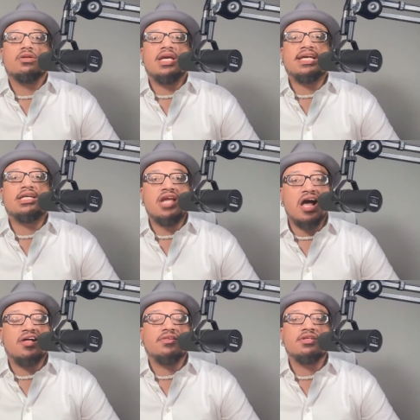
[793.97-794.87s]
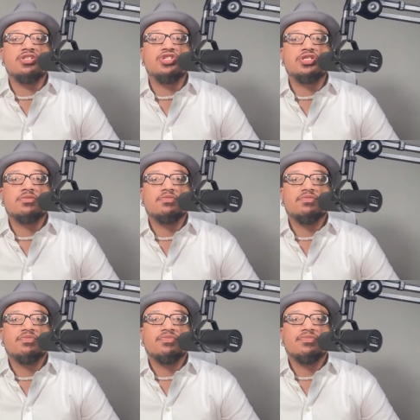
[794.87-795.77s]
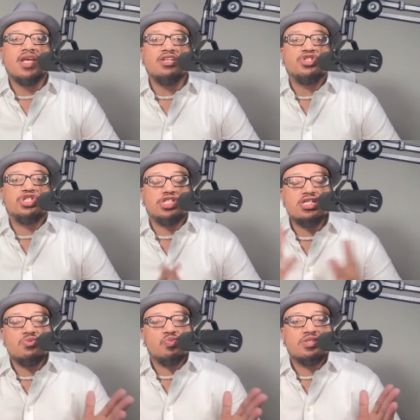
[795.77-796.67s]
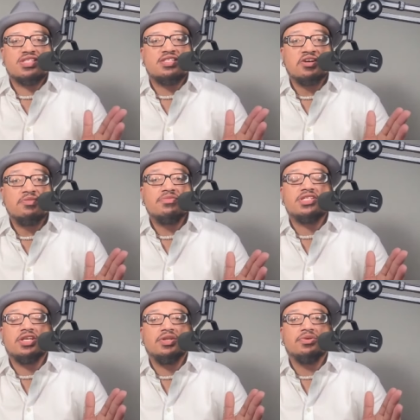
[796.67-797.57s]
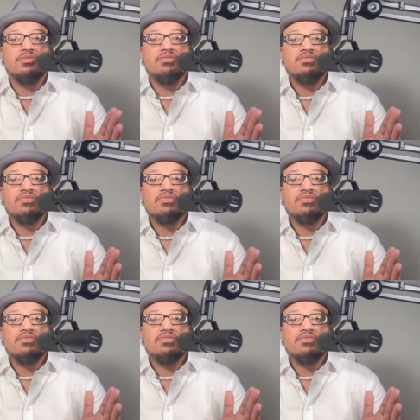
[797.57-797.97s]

acknowledged that she was dumb too,